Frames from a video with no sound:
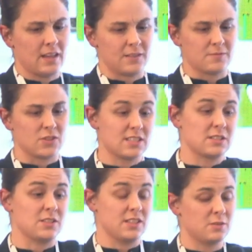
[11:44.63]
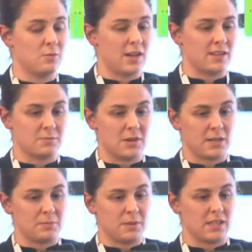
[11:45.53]
So this is why this might
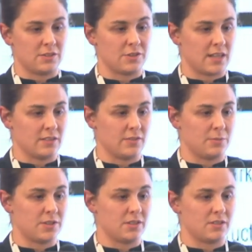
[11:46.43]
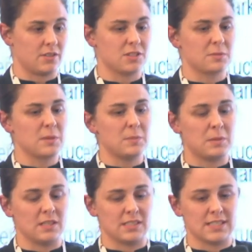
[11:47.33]
be an attractive option. So what does a
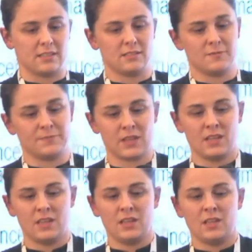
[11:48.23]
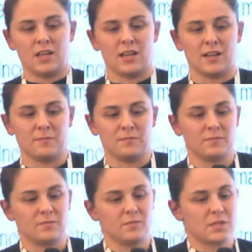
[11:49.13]
PPP entail?
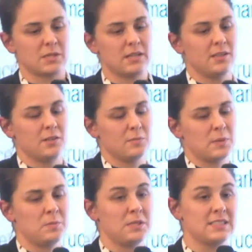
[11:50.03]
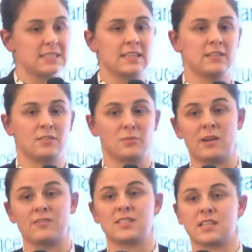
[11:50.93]
Typically, PPPs entail the
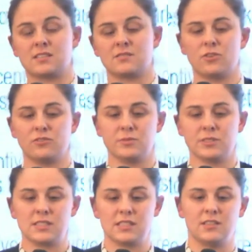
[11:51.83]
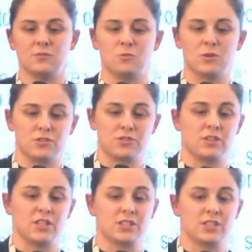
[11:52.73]
private sector's involvement in what was
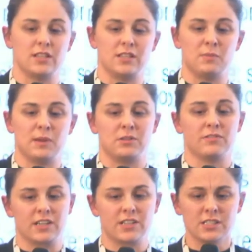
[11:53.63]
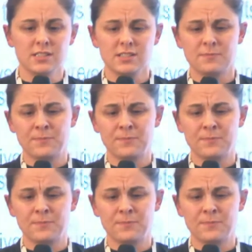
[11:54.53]
traditionally public functions.